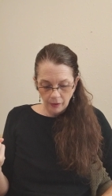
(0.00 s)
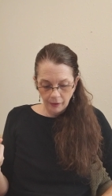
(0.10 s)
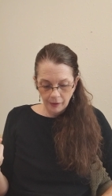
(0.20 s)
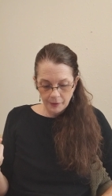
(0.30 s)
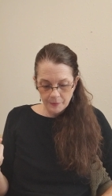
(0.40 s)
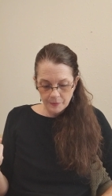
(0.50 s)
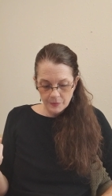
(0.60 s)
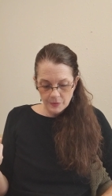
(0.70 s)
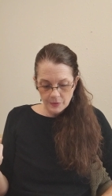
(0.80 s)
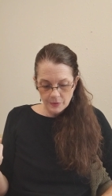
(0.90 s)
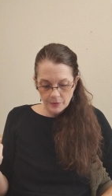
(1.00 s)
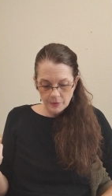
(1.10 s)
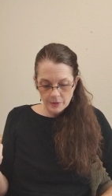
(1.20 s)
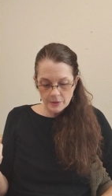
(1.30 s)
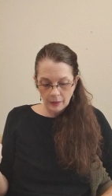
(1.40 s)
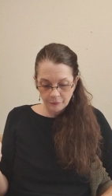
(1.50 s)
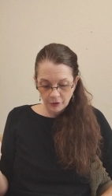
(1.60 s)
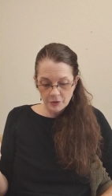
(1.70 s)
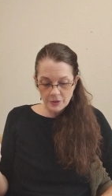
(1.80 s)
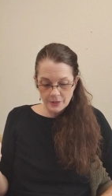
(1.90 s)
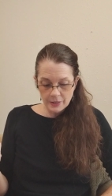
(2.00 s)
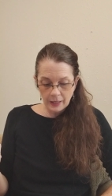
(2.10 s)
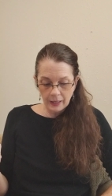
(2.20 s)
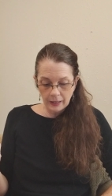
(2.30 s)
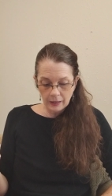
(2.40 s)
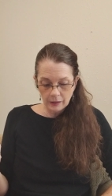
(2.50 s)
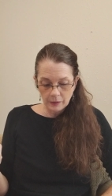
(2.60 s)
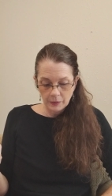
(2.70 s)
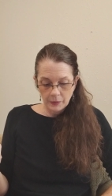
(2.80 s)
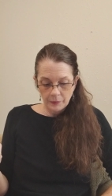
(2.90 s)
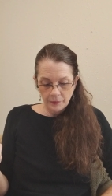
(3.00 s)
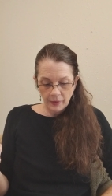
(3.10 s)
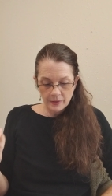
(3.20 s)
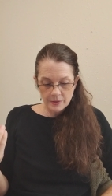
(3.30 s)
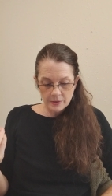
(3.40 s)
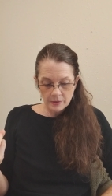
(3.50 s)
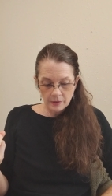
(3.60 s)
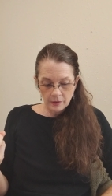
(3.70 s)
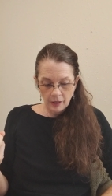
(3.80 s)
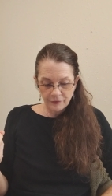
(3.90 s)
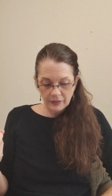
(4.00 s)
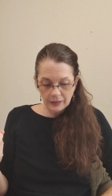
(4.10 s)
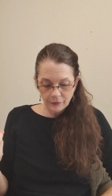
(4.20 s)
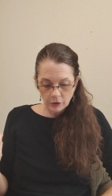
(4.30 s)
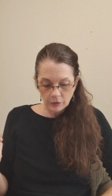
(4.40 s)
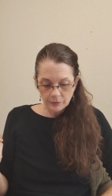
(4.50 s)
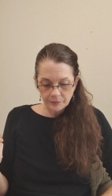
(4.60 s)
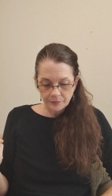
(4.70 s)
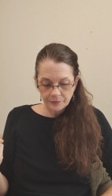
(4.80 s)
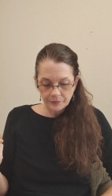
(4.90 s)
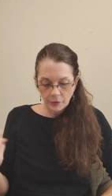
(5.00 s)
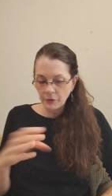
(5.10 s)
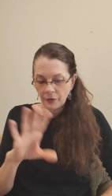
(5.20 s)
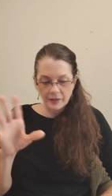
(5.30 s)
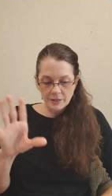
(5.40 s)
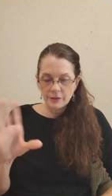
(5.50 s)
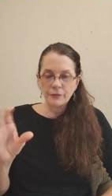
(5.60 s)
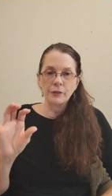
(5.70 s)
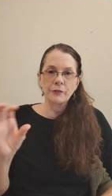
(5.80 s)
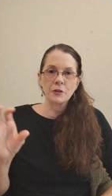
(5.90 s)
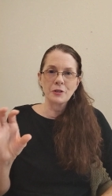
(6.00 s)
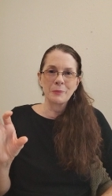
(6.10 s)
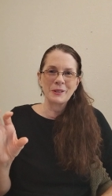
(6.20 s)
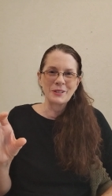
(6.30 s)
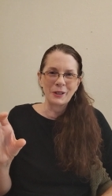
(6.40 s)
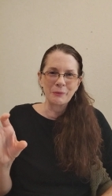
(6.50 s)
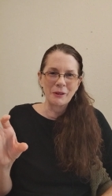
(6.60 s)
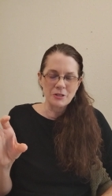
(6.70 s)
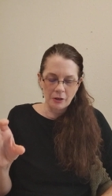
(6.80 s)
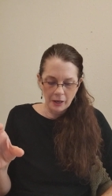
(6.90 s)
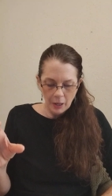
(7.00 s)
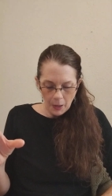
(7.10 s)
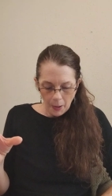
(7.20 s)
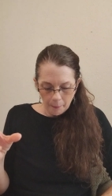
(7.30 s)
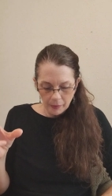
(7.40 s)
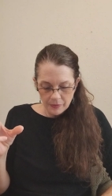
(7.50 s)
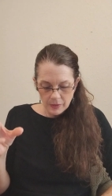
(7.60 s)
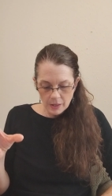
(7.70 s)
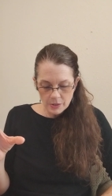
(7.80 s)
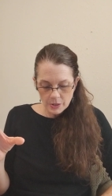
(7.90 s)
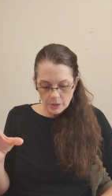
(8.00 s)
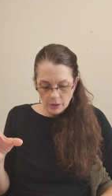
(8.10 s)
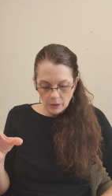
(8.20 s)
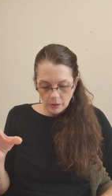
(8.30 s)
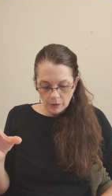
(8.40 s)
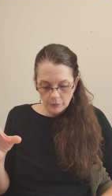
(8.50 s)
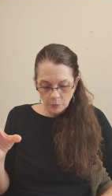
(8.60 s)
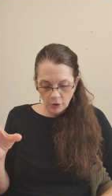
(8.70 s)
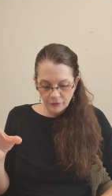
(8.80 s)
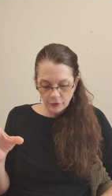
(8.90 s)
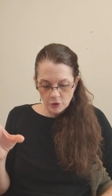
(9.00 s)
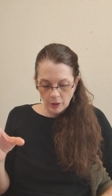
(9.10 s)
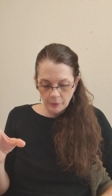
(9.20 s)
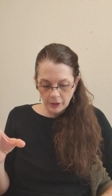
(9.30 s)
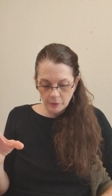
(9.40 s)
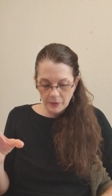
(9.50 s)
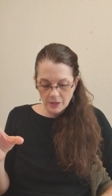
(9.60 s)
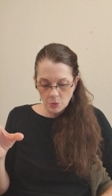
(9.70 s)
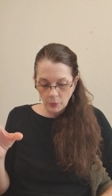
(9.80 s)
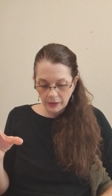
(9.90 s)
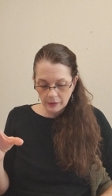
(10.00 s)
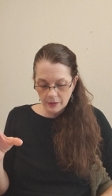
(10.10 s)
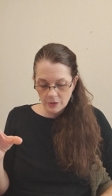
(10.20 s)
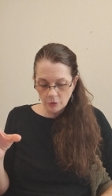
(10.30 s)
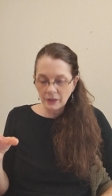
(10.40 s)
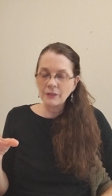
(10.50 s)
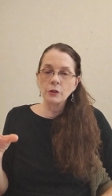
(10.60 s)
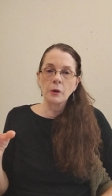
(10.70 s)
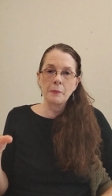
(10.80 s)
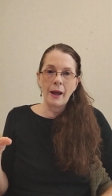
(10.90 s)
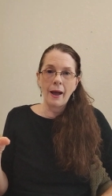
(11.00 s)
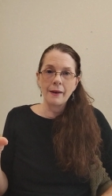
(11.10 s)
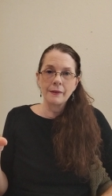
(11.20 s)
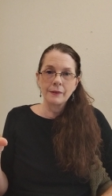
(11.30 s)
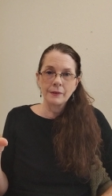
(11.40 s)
some versions say has enough evil. Oh no, that's a different verse I'm going to talk about, sorry. But this word for trouble here means wickedness or evil or bad.